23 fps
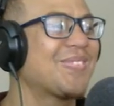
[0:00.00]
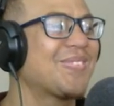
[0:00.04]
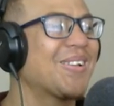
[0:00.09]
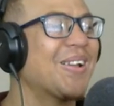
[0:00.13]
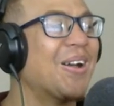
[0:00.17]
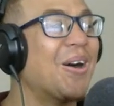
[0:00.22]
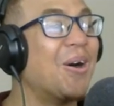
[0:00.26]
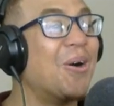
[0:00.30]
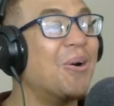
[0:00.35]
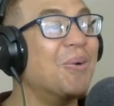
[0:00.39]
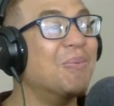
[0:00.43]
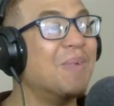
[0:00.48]

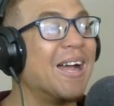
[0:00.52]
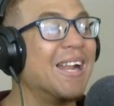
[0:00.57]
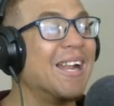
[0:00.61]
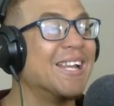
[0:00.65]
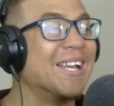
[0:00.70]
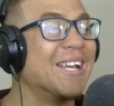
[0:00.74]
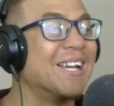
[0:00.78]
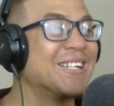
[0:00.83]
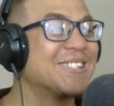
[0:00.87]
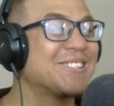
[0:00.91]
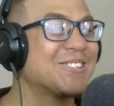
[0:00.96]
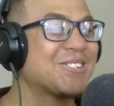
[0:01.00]
Oh man, he
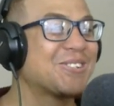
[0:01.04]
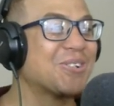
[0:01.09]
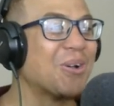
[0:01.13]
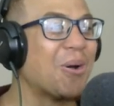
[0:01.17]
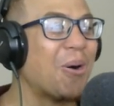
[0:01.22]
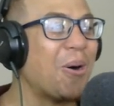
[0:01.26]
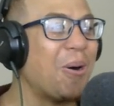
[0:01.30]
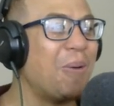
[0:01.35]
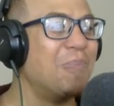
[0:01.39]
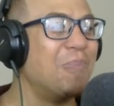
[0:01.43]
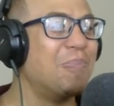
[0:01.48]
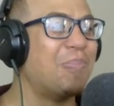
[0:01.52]
has his
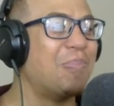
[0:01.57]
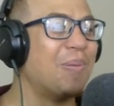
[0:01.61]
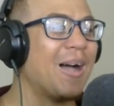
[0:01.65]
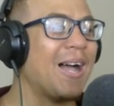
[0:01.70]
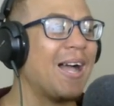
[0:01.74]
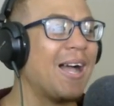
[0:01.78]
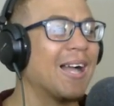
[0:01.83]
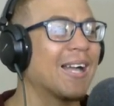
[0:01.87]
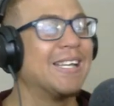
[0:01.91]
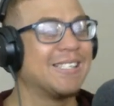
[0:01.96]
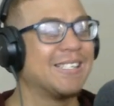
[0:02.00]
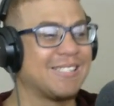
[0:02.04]
arm
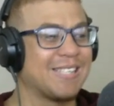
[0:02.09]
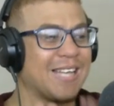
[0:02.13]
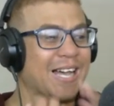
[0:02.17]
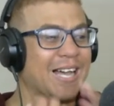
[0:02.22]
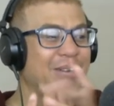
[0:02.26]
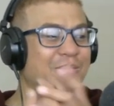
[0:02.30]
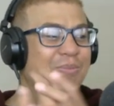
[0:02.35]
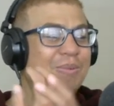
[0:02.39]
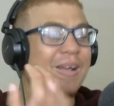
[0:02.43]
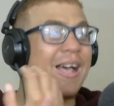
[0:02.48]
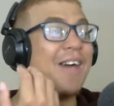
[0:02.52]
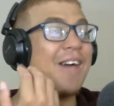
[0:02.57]
back. Is
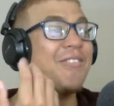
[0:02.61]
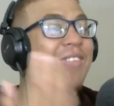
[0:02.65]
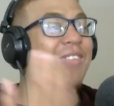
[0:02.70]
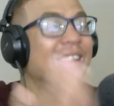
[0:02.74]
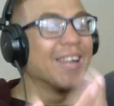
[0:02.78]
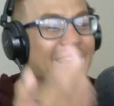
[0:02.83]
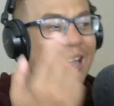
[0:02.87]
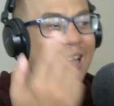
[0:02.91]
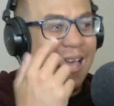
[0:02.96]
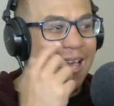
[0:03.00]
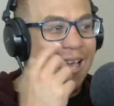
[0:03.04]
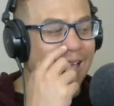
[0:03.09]
that, and the
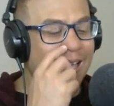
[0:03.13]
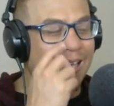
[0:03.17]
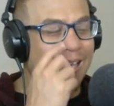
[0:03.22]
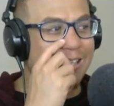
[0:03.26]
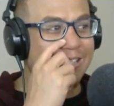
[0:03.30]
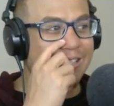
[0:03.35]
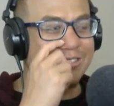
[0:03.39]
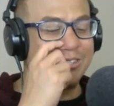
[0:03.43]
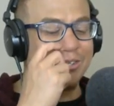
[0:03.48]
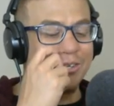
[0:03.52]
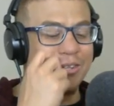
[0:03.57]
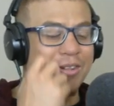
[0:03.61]

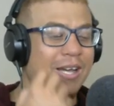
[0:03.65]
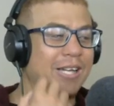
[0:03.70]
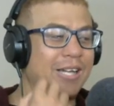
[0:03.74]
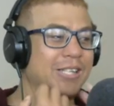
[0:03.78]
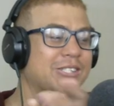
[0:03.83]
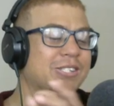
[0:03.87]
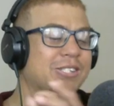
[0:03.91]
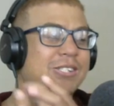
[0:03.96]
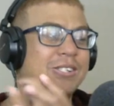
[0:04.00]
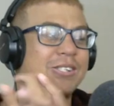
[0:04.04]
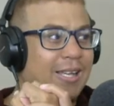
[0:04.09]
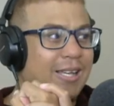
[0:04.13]
leg. So
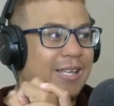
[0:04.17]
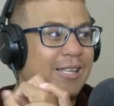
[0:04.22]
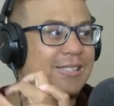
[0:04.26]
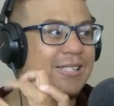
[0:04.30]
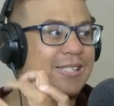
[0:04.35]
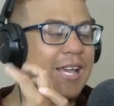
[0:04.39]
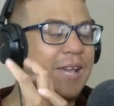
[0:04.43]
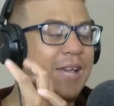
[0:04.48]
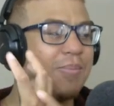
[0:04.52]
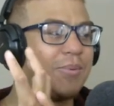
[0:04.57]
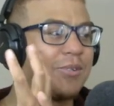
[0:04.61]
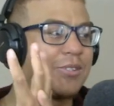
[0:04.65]
that's, he's
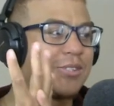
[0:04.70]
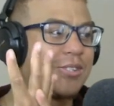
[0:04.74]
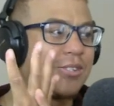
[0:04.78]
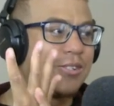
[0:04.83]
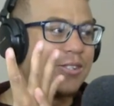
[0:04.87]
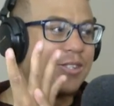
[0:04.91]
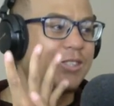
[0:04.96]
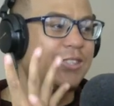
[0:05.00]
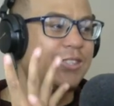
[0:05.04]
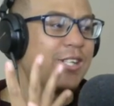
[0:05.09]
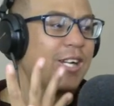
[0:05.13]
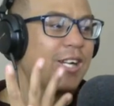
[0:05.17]
able to
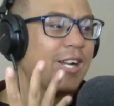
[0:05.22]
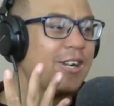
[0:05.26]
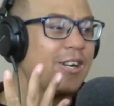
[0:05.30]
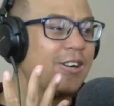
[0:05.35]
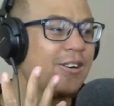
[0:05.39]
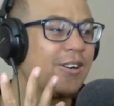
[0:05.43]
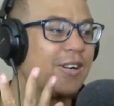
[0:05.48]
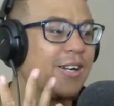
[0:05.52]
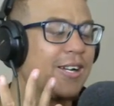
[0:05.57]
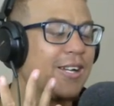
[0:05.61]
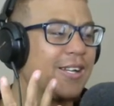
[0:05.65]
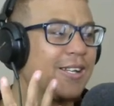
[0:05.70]

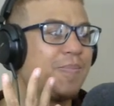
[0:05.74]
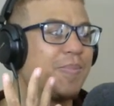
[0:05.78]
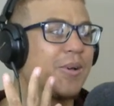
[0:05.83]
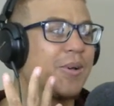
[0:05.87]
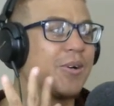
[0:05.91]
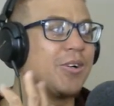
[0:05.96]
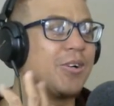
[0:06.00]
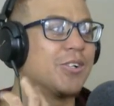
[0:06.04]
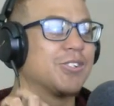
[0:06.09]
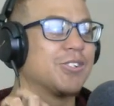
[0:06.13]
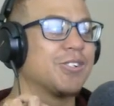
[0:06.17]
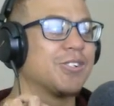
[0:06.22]
regenerate
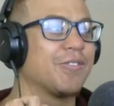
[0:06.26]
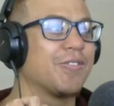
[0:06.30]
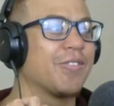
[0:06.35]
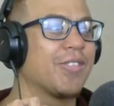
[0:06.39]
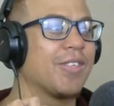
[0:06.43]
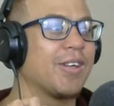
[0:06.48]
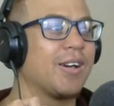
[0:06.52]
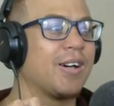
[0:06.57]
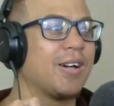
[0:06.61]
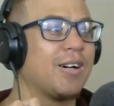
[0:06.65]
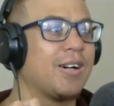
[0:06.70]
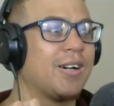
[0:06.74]
because of
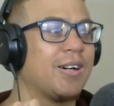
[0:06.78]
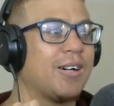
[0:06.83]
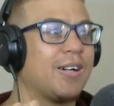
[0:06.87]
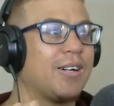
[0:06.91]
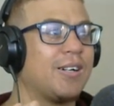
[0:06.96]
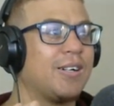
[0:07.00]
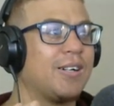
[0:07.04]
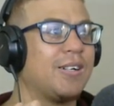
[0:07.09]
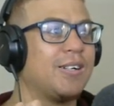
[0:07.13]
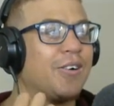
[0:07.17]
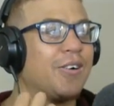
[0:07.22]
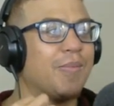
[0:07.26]

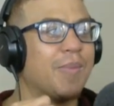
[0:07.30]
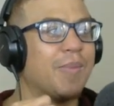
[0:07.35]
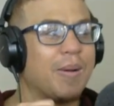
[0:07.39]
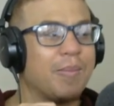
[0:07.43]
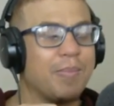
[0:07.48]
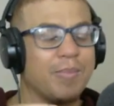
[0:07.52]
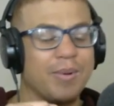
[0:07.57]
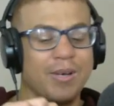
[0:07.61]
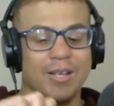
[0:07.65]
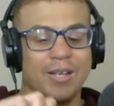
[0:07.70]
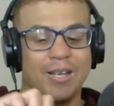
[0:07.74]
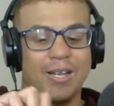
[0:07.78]
the,
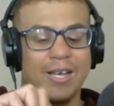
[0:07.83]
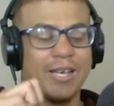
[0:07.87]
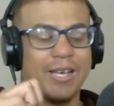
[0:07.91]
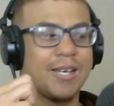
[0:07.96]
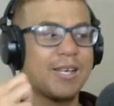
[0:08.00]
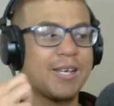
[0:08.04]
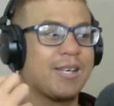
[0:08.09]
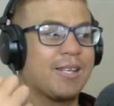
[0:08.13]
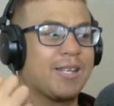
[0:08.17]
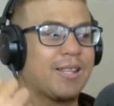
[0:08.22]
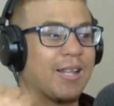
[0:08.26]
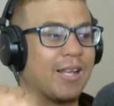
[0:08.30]
remember like
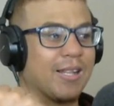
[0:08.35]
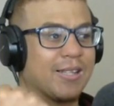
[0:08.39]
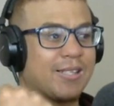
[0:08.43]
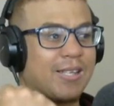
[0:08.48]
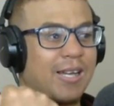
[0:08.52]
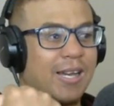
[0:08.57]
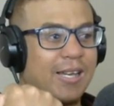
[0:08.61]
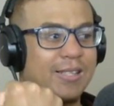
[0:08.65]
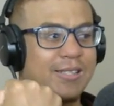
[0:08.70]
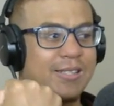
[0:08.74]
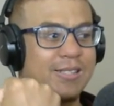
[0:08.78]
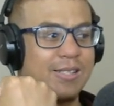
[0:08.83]
that
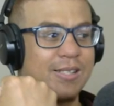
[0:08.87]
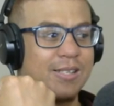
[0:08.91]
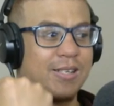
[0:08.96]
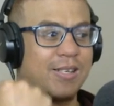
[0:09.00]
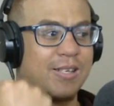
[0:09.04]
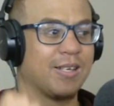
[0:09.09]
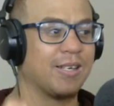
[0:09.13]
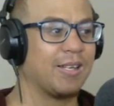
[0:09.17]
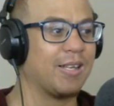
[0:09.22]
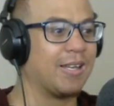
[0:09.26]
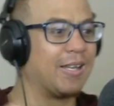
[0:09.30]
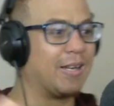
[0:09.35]

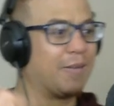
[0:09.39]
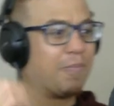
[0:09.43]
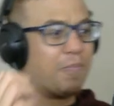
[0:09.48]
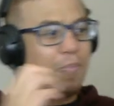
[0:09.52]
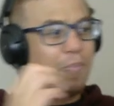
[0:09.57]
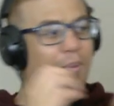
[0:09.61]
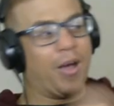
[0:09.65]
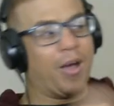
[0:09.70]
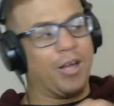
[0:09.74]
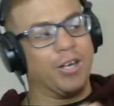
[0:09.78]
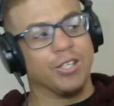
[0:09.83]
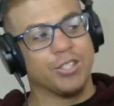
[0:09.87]
Titan, it
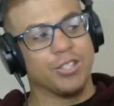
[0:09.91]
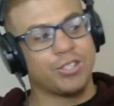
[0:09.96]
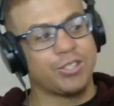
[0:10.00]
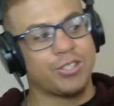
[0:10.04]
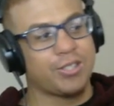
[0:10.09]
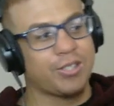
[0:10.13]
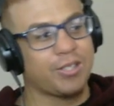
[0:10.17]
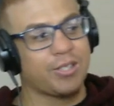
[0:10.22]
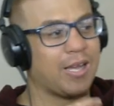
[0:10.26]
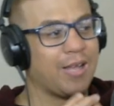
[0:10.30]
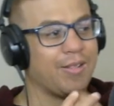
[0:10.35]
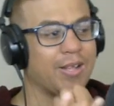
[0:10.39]
punched
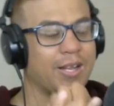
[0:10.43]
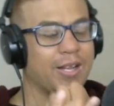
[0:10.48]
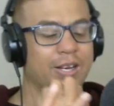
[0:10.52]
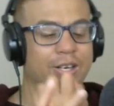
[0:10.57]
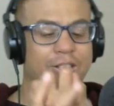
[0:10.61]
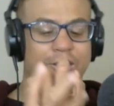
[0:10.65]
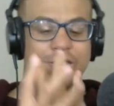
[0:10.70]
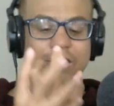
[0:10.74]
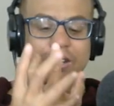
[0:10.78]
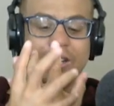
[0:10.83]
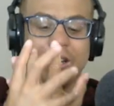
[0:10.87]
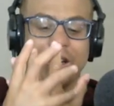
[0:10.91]
and then it
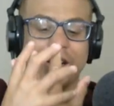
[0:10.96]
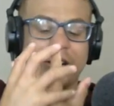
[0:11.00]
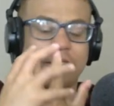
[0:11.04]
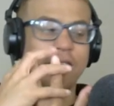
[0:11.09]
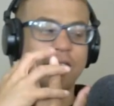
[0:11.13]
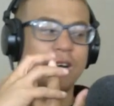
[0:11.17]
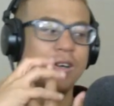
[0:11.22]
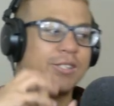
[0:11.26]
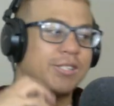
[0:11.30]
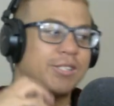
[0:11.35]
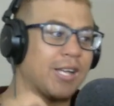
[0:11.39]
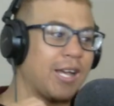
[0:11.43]
could like
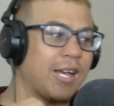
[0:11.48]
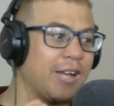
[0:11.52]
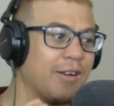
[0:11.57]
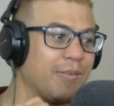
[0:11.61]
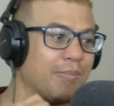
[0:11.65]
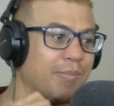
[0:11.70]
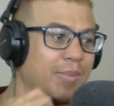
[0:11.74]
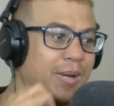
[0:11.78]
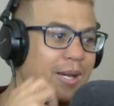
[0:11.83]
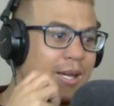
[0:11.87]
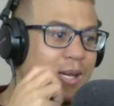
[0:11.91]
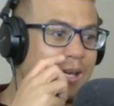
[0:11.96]
grow its
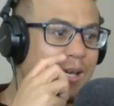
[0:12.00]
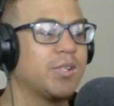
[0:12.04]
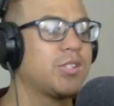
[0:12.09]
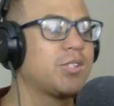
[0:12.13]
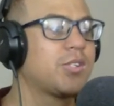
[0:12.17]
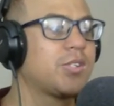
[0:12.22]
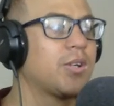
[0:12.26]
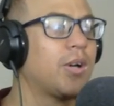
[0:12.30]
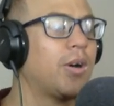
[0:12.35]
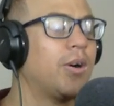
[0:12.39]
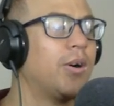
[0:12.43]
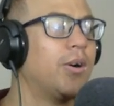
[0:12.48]
hand back.
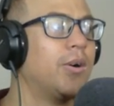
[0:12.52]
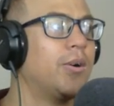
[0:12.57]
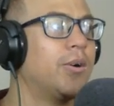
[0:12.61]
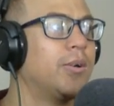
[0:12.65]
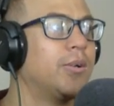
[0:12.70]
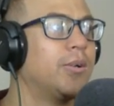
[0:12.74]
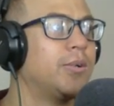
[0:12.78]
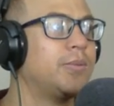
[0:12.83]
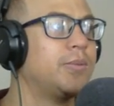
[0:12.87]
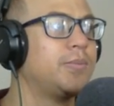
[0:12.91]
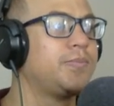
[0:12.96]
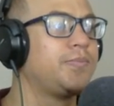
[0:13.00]

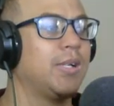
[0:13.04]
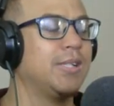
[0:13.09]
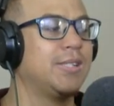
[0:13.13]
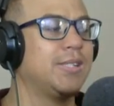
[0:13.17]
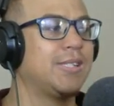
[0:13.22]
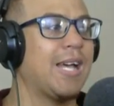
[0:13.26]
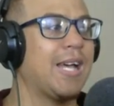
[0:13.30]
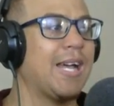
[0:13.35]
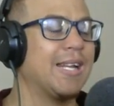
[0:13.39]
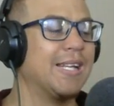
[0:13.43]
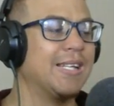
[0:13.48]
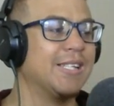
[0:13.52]
So is
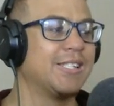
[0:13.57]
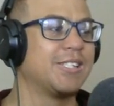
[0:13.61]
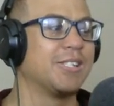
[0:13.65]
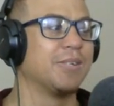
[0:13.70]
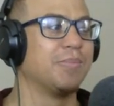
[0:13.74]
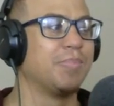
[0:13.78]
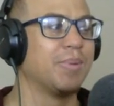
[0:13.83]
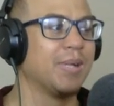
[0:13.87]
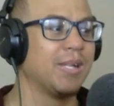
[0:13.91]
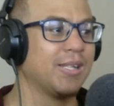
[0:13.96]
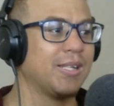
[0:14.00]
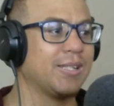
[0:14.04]
that his
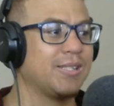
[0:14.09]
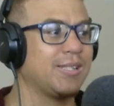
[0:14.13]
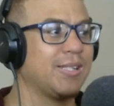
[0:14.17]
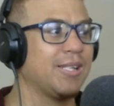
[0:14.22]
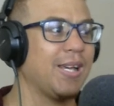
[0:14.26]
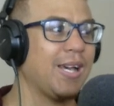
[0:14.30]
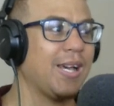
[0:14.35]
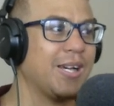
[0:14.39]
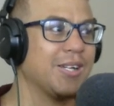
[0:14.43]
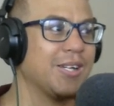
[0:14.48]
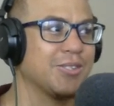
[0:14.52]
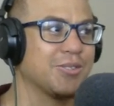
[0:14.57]
ability
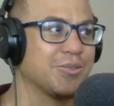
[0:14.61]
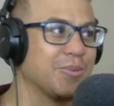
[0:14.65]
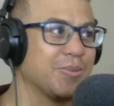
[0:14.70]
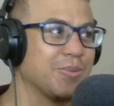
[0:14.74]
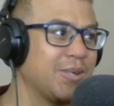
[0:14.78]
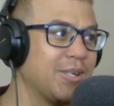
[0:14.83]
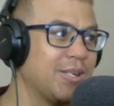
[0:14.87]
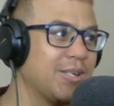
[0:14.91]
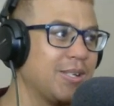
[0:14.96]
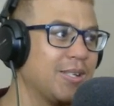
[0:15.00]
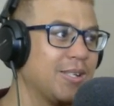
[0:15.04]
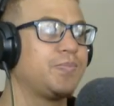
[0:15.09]
as
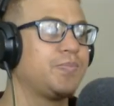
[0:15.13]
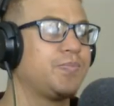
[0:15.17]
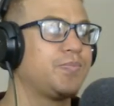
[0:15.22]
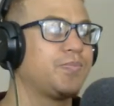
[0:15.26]
well?